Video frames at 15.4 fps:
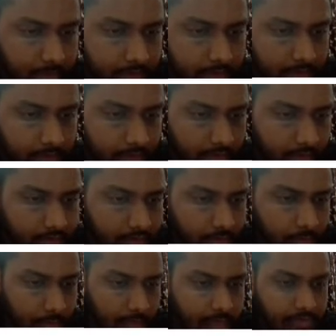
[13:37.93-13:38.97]
let me just
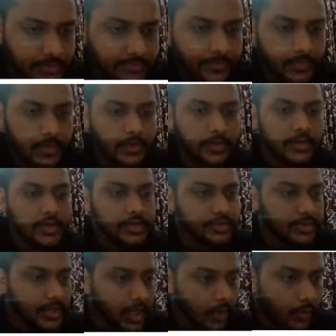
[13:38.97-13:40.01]
erase it first.
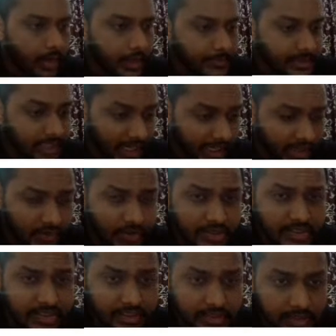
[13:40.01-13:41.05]
So now what I'm telling
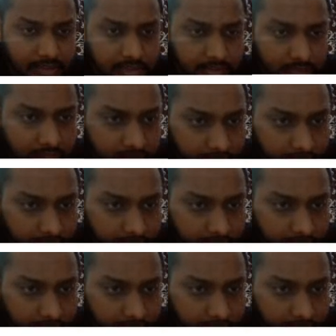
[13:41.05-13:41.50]
you is this.